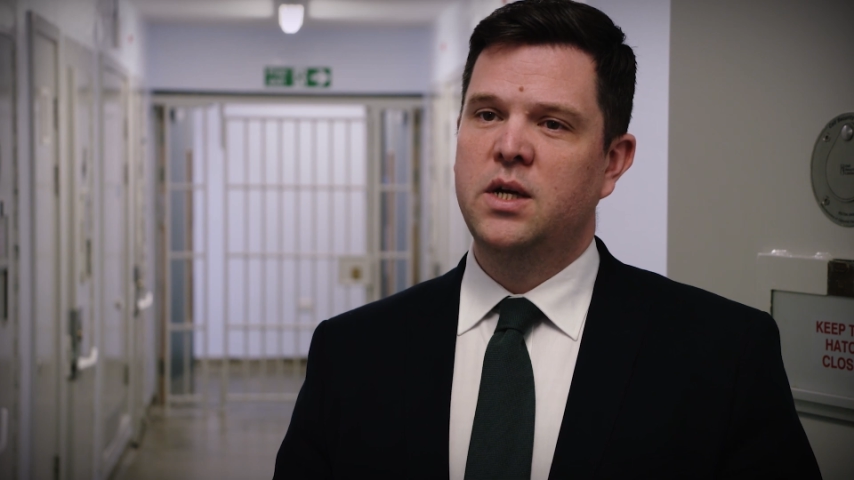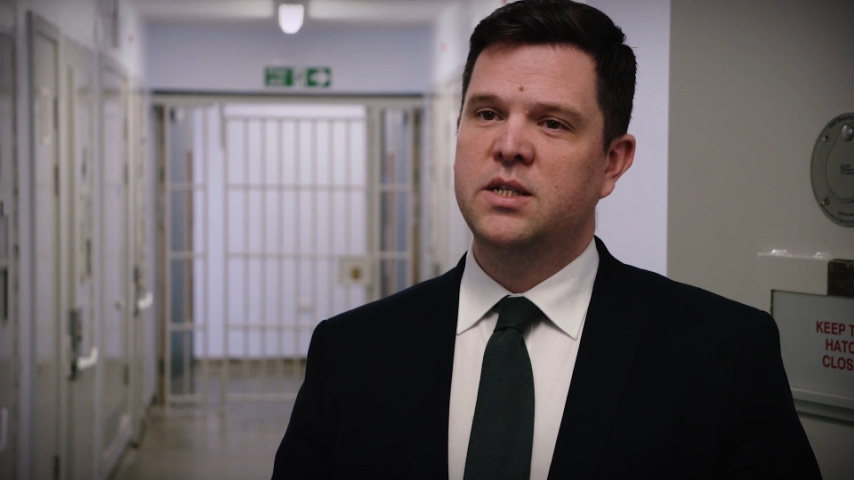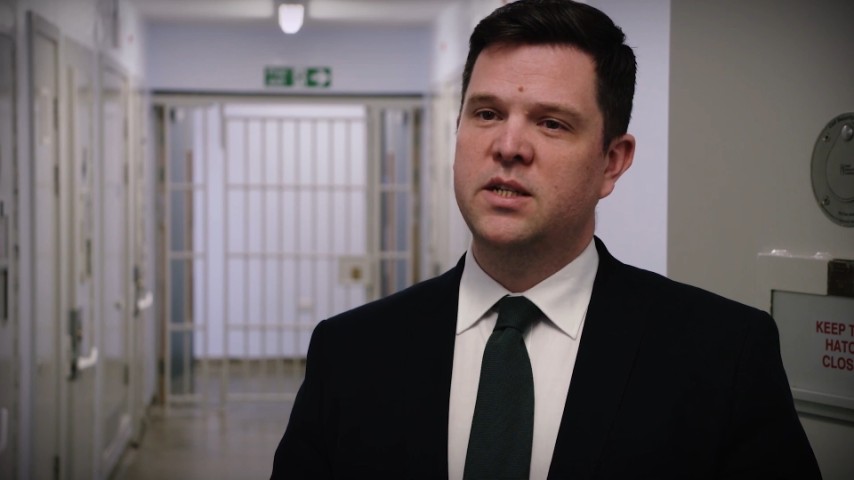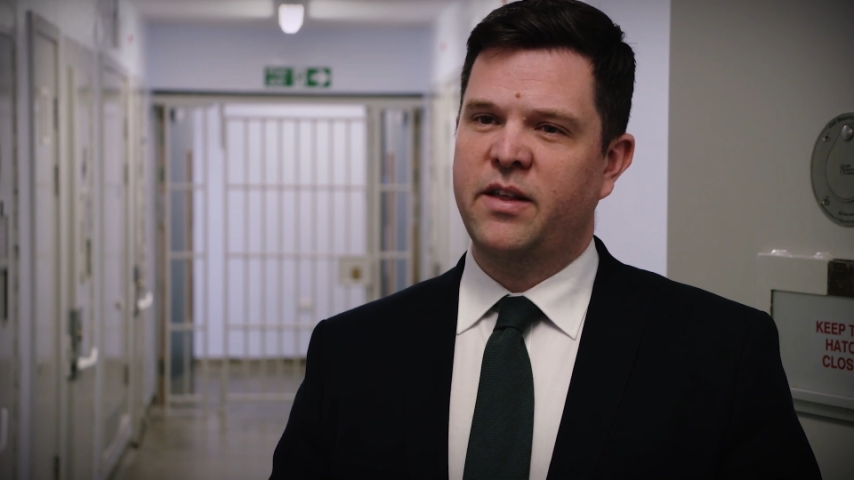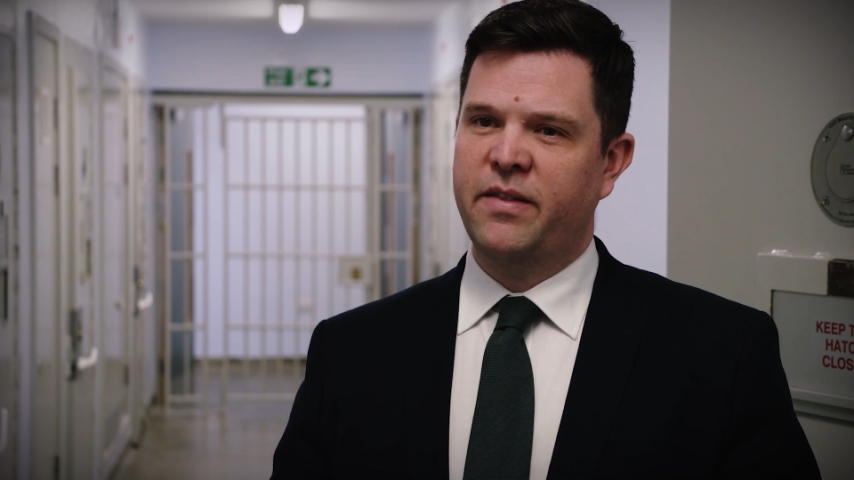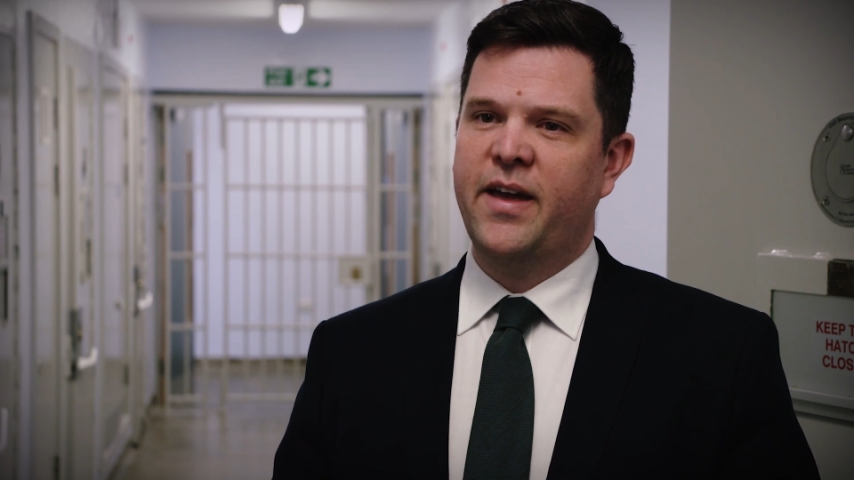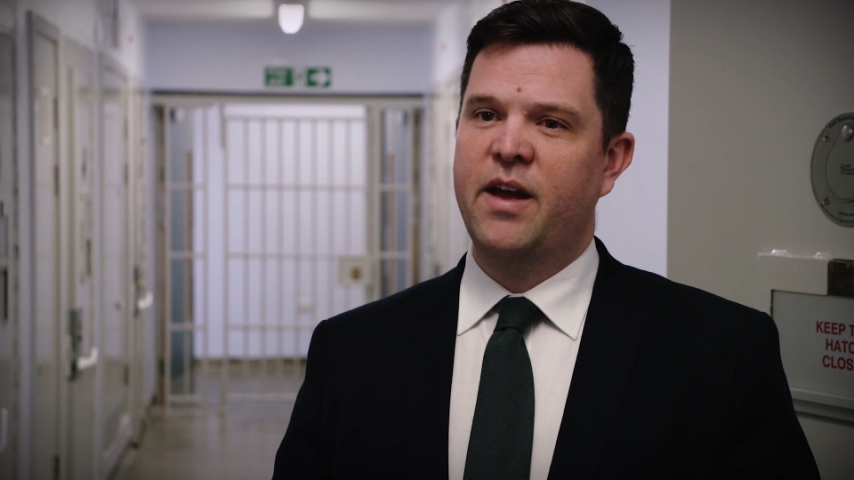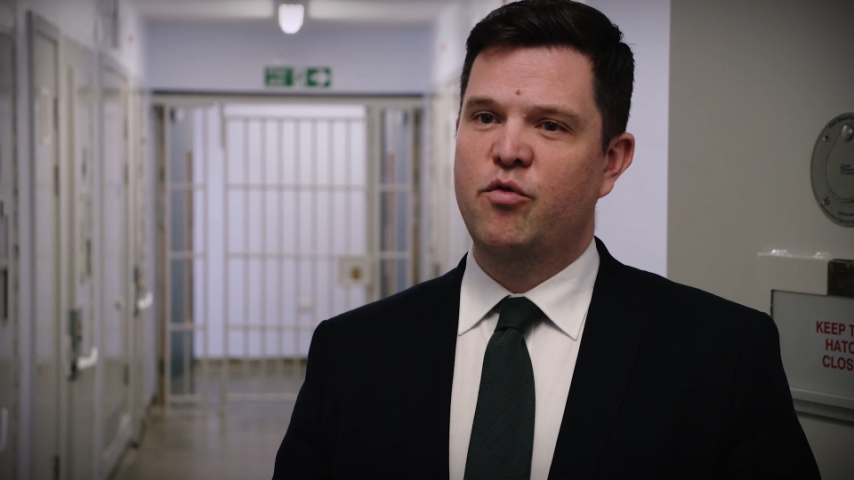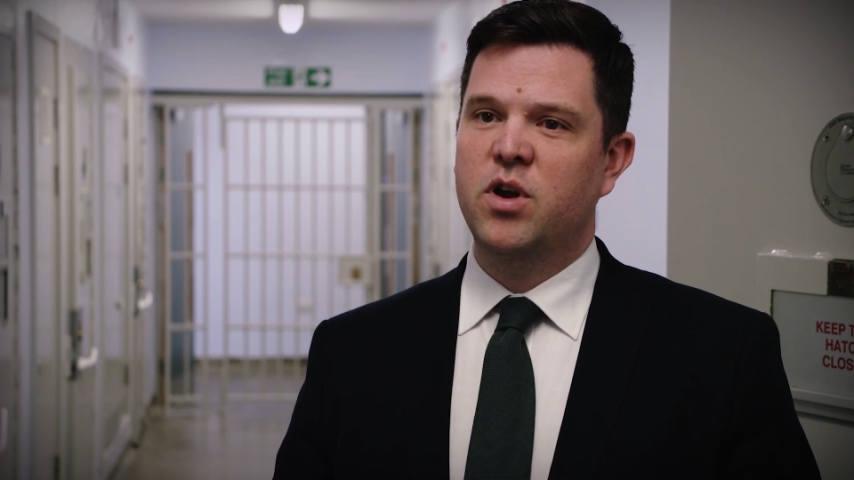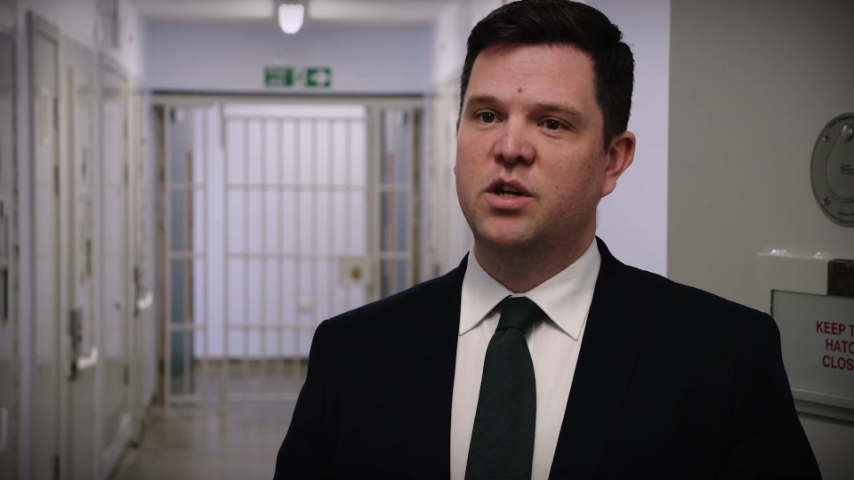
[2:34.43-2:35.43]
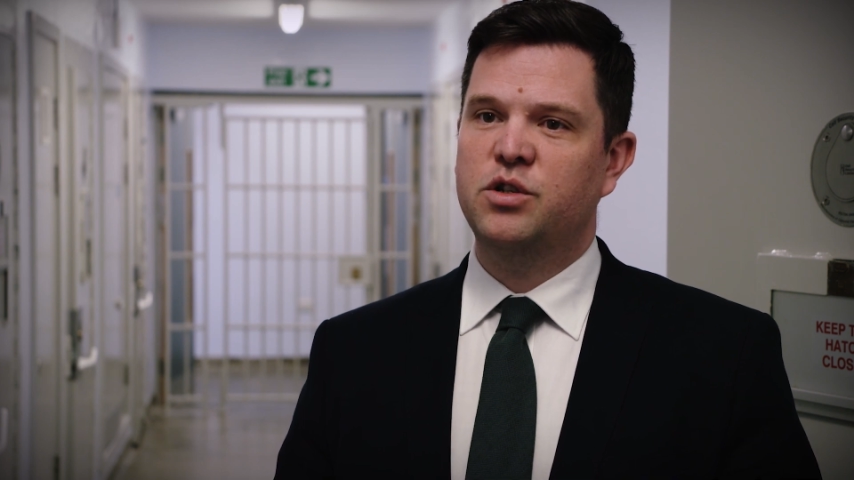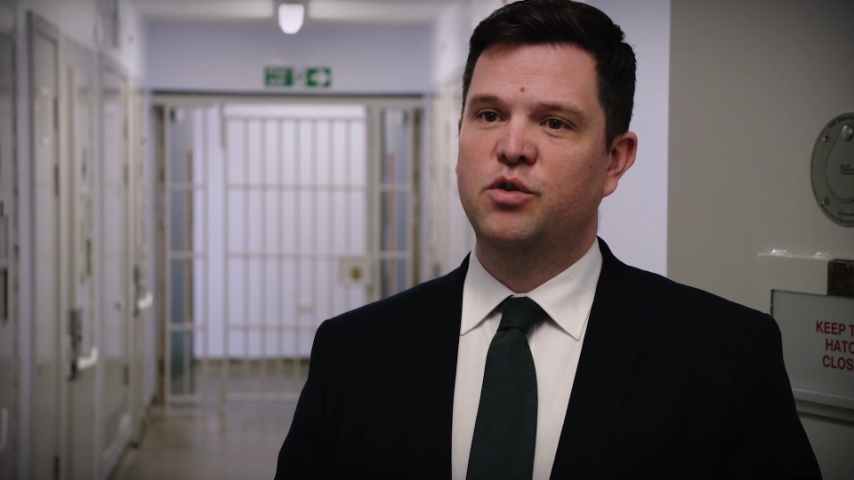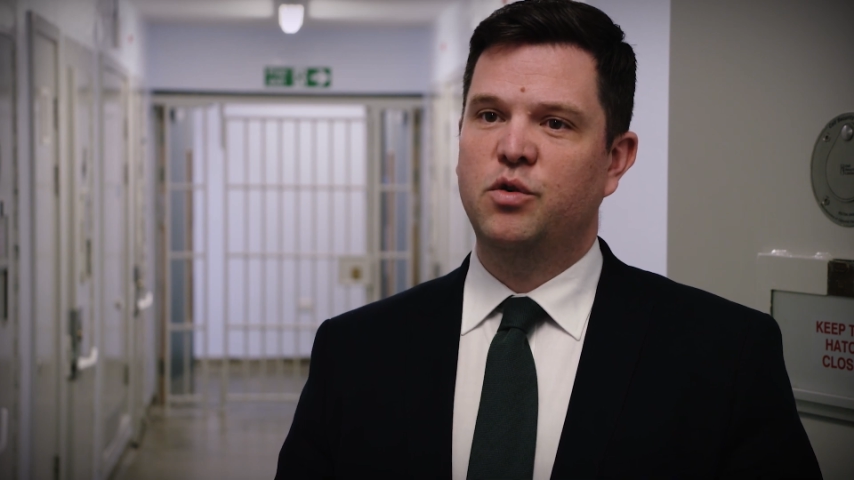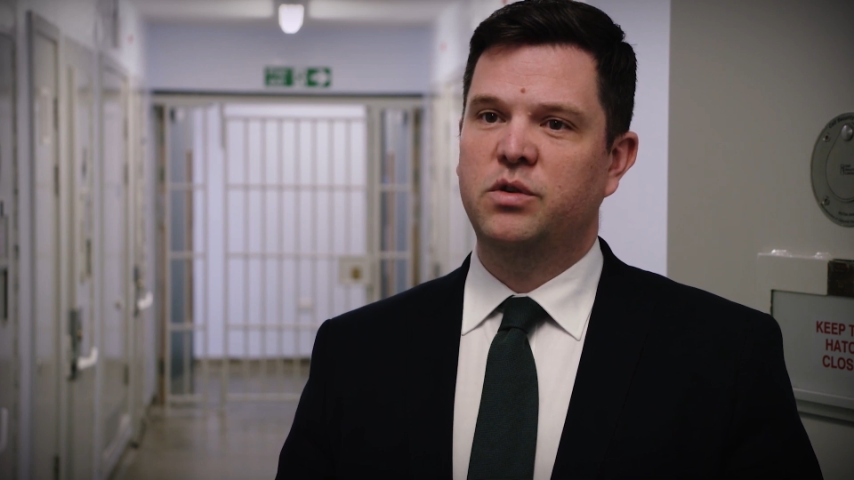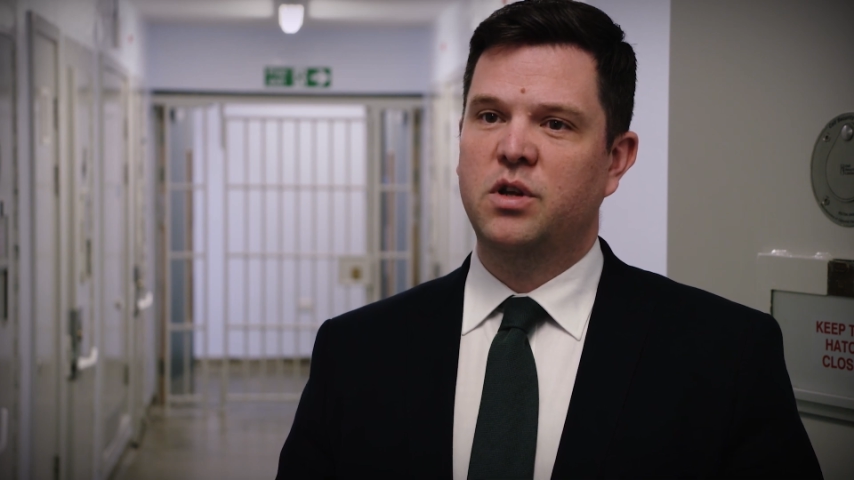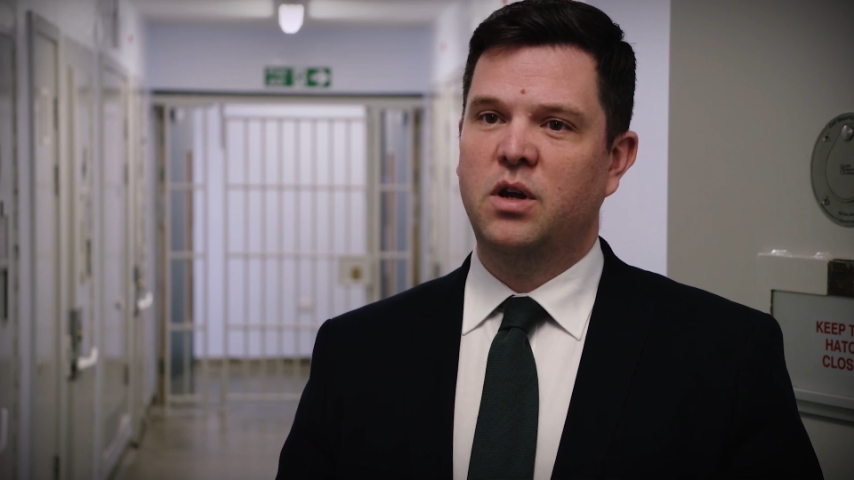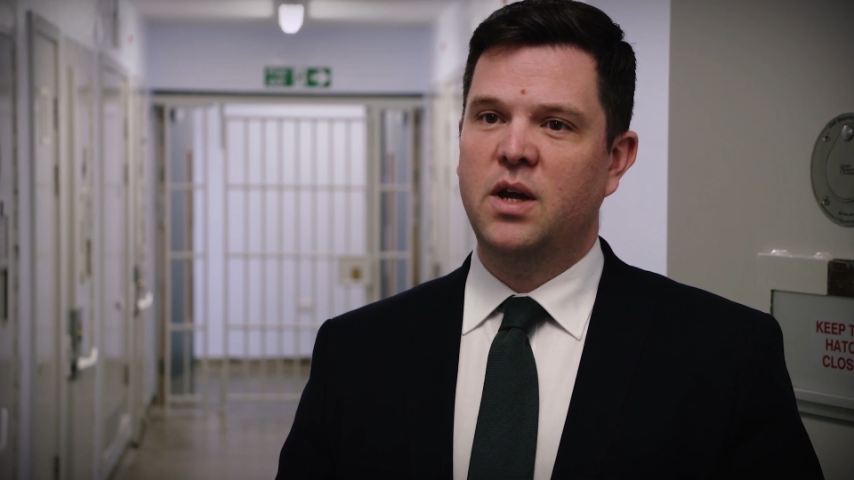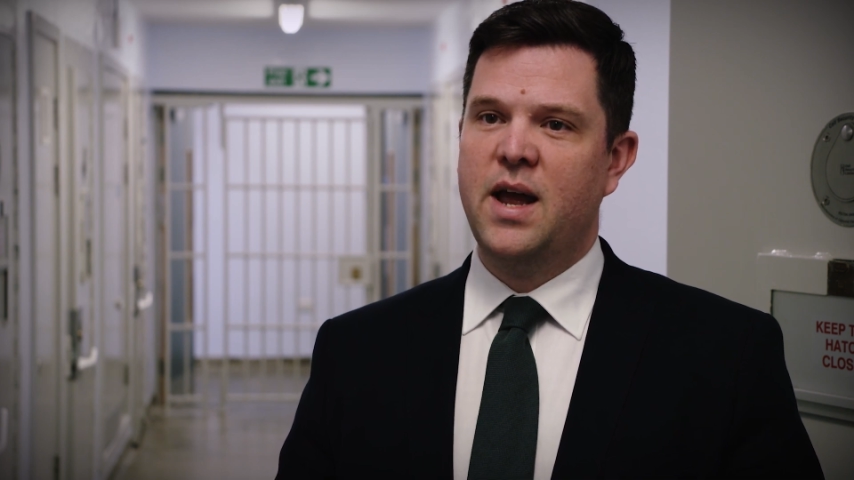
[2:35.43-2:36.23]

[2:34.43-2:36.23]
so that they're reassured that